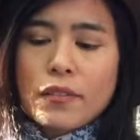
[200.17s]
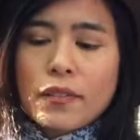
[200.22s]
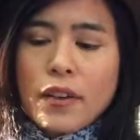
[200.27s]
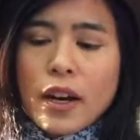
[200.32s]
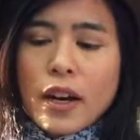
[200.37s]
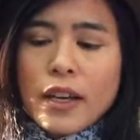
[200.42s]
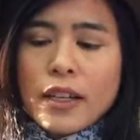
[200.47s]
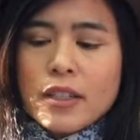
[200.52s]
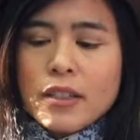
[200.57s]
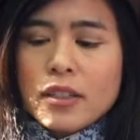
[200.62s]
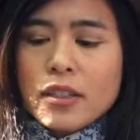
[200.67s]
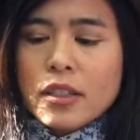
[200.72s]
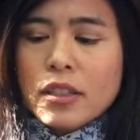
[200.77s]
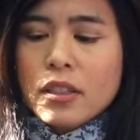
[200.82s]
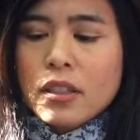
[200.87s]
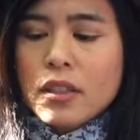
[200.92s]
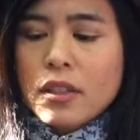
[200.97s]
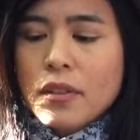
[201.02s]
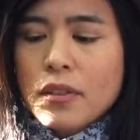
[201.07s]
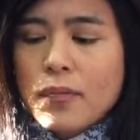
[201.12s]
find
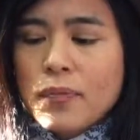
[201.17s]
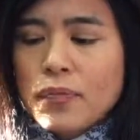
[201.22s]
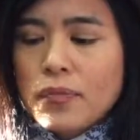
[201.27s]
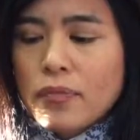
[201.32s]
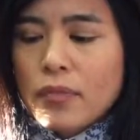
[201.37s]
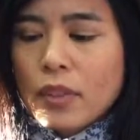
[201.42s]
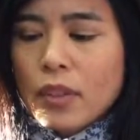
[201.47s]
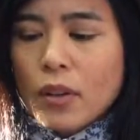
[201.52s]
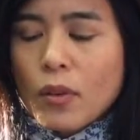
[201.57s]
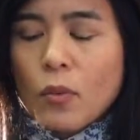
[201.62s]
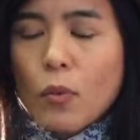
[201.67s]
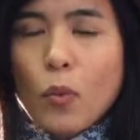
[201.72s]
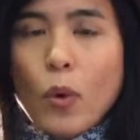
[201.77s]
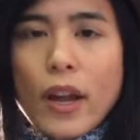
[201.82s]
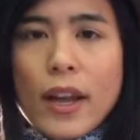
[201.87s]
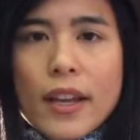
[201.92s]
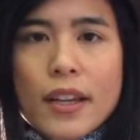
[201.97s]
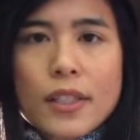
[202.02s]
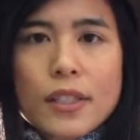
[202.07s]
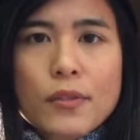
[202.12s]

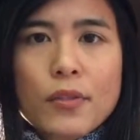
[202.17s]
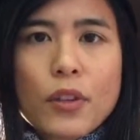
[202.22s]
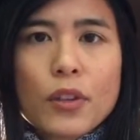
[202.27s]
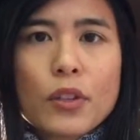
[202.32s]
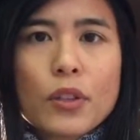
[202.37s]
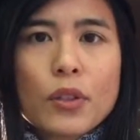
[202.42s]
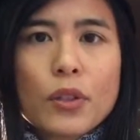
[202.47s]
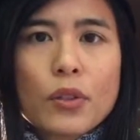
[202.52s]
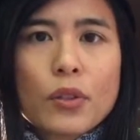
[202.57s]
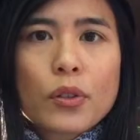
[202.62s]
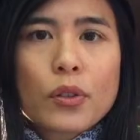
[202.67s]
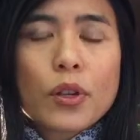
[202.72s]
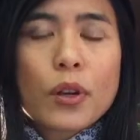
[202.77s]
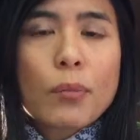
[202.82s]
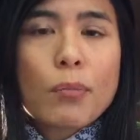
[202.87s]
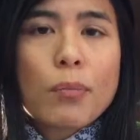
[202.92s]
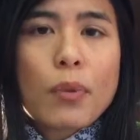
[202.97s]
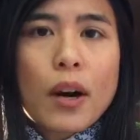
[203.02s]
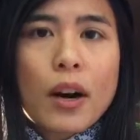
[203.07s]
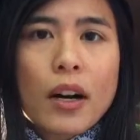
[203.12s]
ways for your
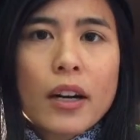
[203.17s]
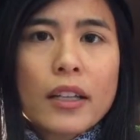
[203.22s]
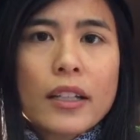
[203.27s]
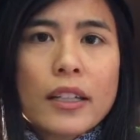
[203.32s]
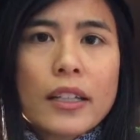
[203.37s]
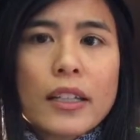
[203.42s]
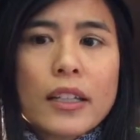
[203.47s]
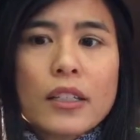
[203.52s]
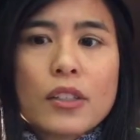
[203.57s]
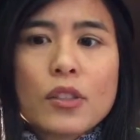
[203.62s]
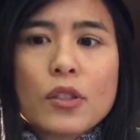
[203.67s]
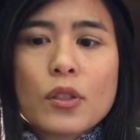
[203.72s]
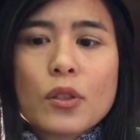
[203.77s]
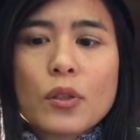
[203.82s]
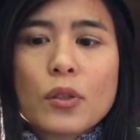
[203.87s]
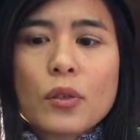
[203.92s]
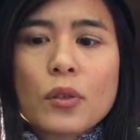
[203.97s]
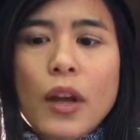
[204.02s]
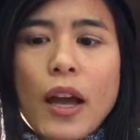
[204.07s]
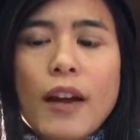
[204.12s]
body
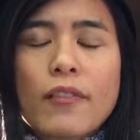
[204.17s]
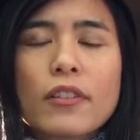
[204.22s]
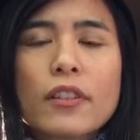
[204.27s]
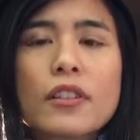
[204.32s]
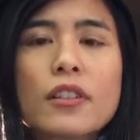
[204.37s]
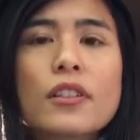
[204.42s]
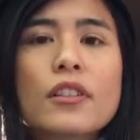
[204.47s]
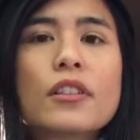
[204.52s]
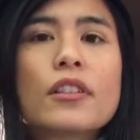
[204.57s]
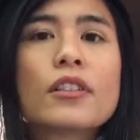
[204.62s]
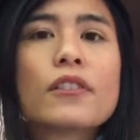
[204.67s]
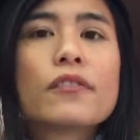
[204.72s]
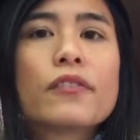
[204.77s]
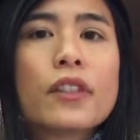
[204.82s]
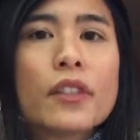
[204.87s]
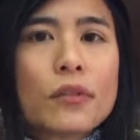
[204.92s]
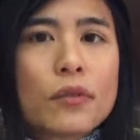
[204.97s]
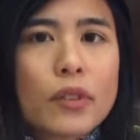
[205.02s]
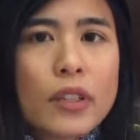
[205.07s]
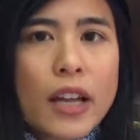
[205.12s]
to have a
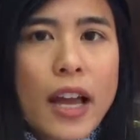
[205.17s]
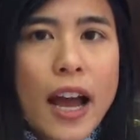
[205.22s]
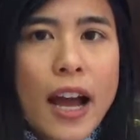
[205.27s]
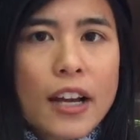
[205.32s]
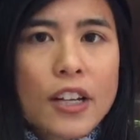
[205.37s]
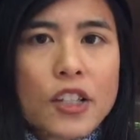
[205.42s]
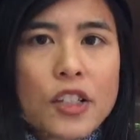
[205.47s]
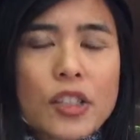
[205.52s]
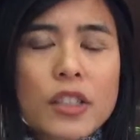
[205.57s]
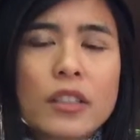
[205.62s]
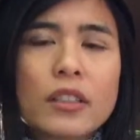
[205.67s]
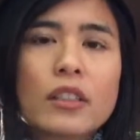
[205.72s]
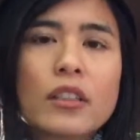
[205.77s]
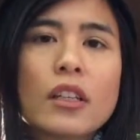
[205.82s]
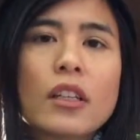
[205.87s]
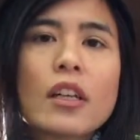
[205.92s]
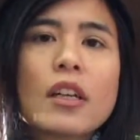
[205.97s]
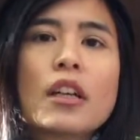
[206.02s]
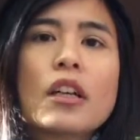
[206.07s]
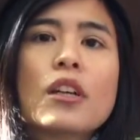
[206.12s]
different reaction
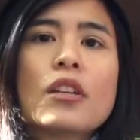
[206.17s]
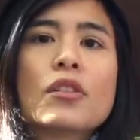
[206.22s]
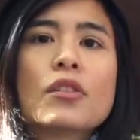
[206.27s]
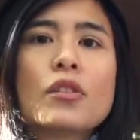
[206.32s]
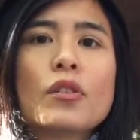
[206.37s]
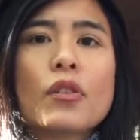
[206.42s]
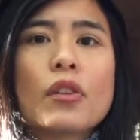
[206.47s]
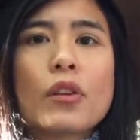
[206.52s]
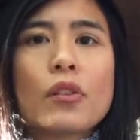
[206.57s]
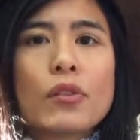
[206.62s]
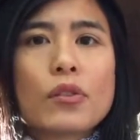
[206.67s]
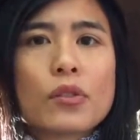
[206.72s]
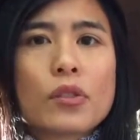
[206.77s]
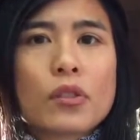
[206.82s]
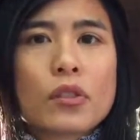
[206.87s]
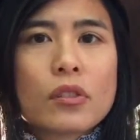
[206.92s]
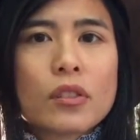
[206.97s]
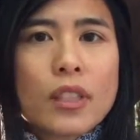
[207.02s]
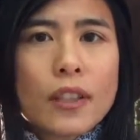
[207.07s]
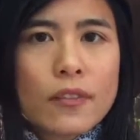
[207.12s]
to
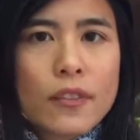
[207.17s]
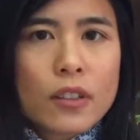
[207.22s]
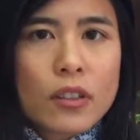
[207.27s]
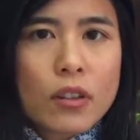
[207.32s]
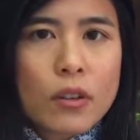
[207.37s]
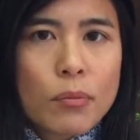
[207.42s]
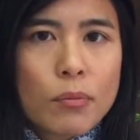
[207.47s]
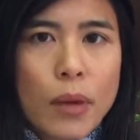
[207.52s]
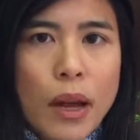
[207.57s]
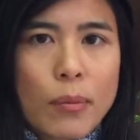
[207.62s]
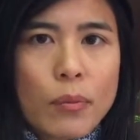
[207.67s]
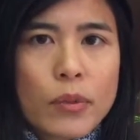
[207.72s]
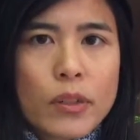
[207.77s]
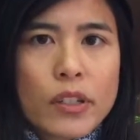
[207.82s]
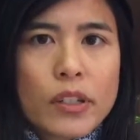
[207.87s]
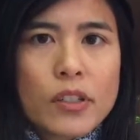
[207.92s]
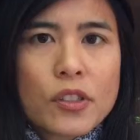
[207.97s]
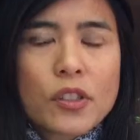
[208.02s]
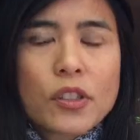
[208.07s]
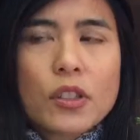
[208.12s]
those difficult
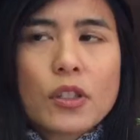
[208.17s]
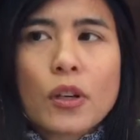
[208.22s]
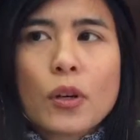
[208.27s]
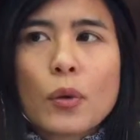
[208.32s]
memories.